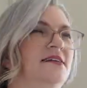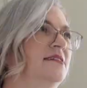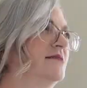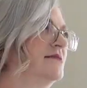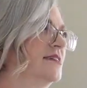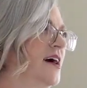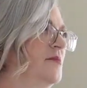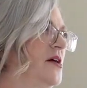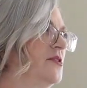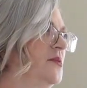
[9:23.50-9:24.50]
didn't
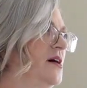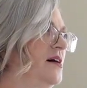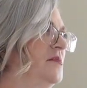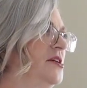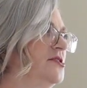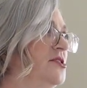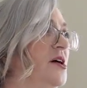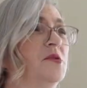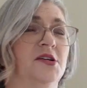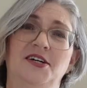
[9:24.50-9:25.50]
come out the way I meant it to. I
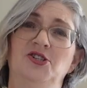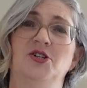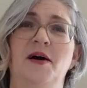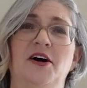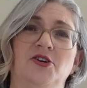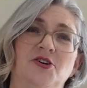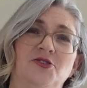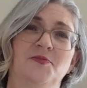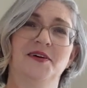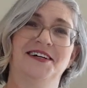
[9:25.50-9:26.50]
want to teach him how to
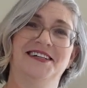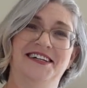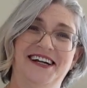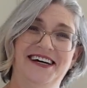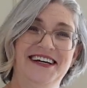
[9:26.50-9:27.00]
use it because he's